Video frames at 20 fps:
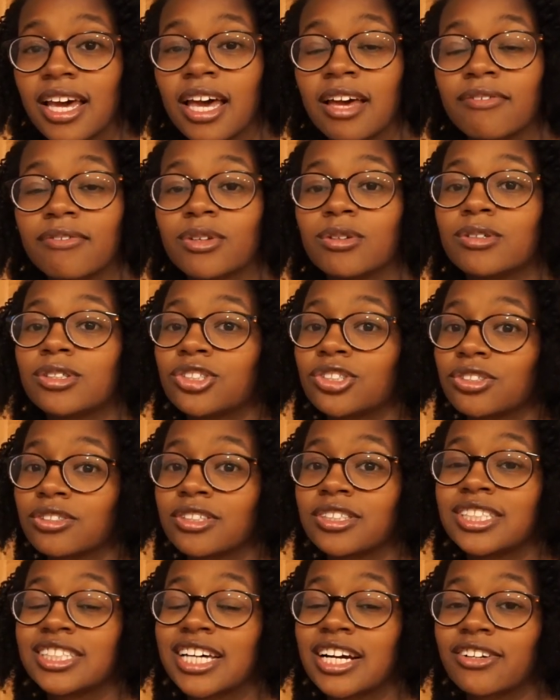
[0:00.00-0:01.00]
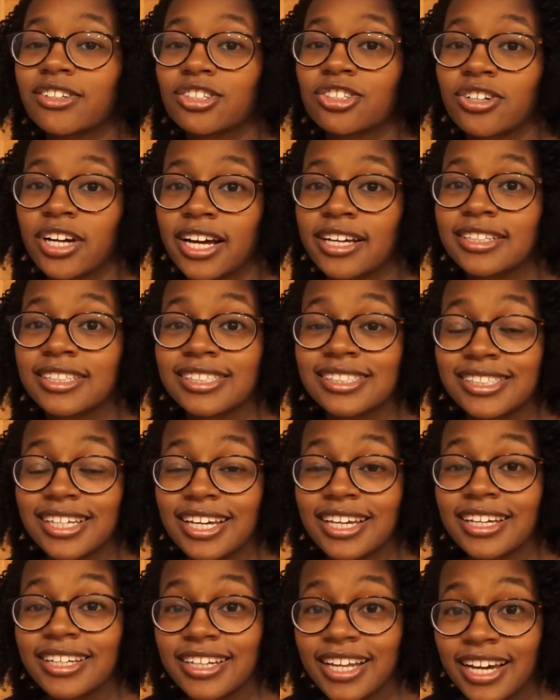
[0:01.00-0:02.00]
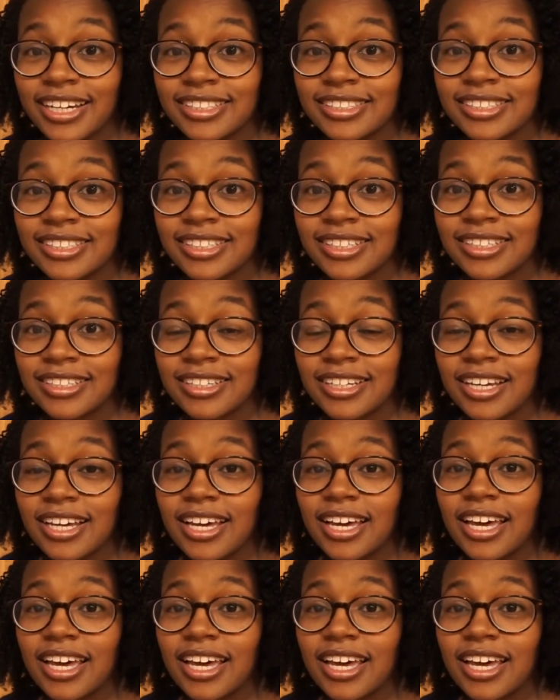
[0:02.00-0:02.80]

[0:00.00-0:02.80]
if you are truly trying to stay connected